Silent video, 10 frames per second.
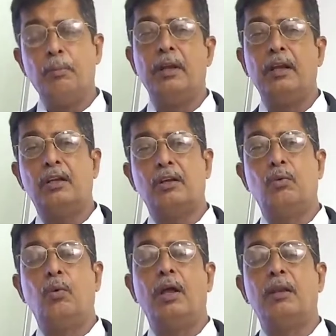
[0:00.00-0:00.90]

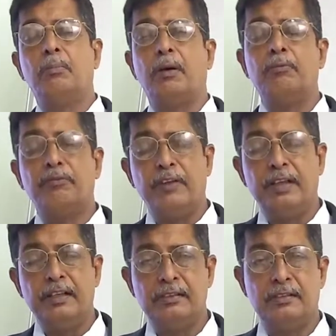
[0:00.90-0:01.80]
have
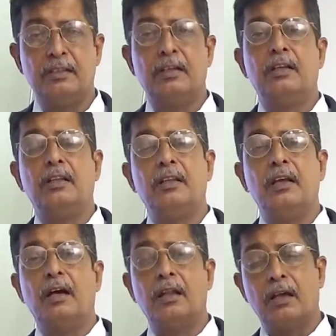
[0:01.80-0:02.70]
dry
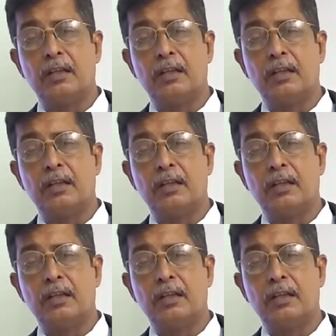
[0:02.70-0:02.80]
pipeline.